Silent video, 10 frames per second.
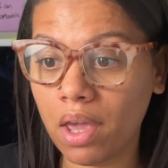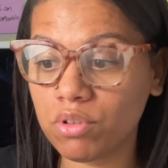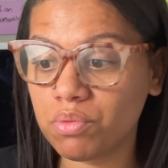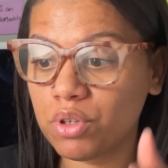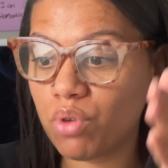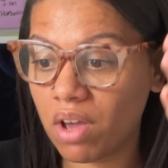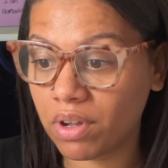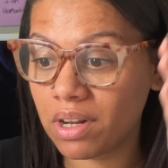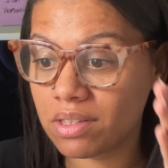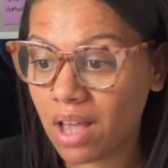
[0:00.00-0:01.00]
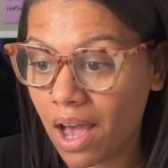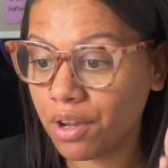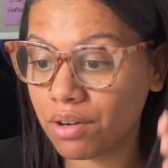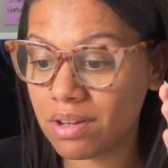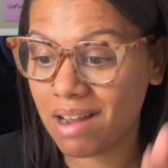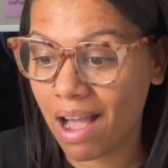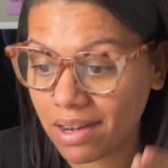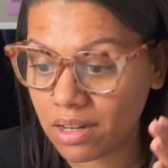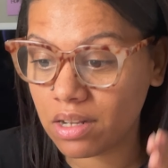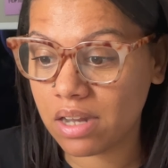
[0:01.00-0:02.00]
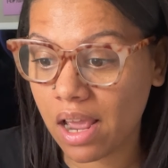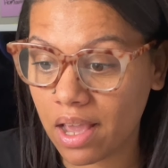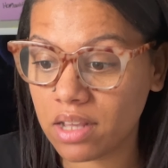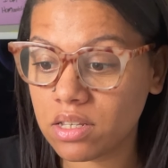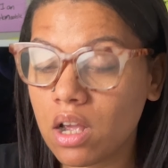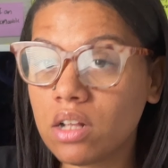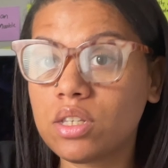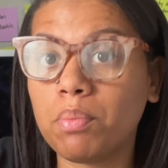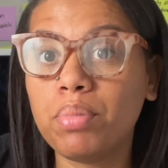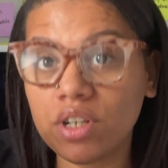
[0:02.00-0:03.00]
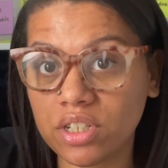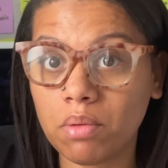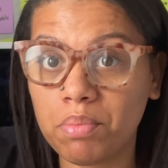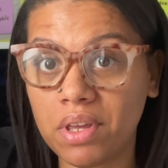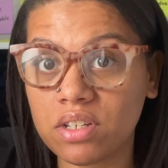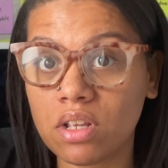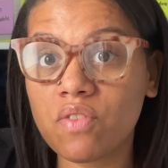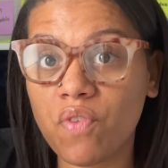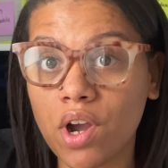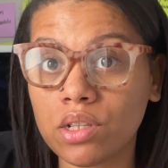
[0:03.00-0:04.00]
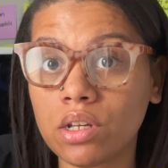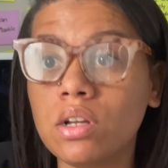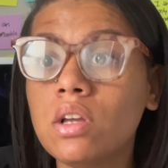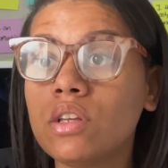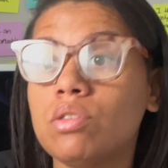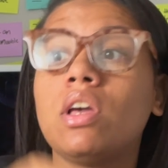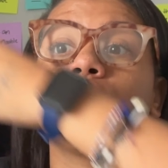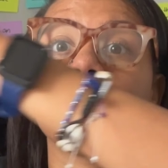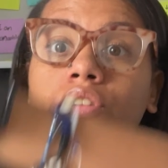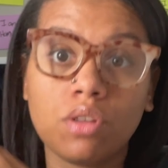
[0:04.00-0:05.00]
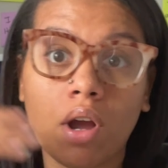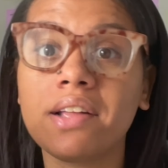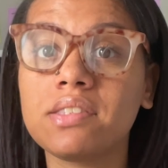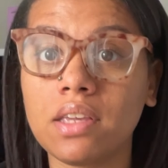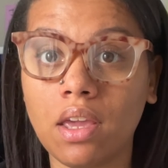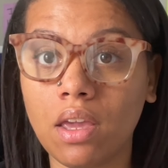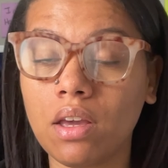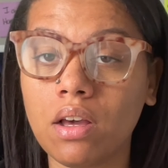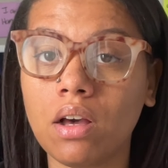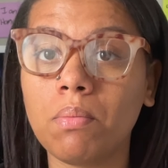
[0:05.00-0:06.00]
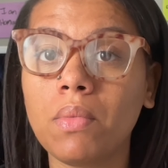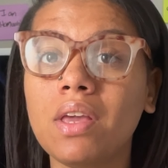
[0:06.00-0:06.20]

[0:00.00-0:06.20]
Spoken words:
which means you have an entire 90 days to push the business further so that you're starting to get income.